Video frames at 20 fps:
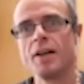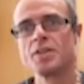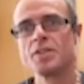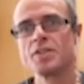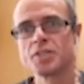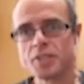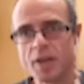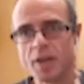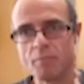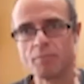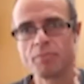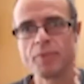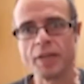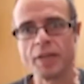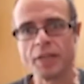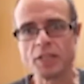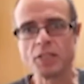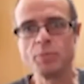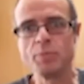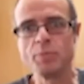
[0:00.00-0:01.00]

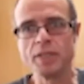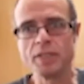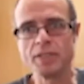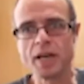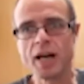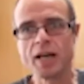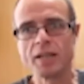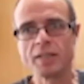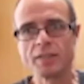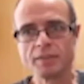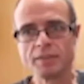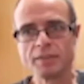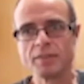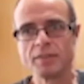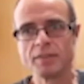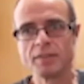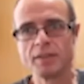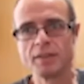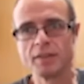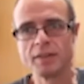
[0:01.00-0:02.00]
something to be done
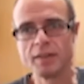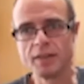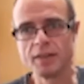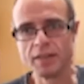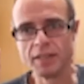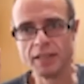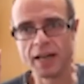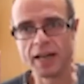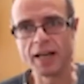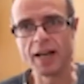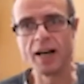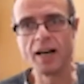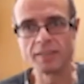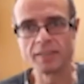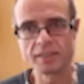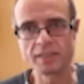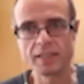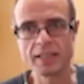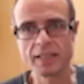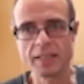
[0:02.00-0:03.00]

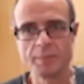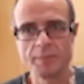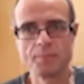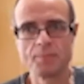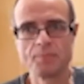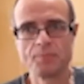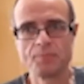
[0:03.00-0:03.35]
lightheartedly.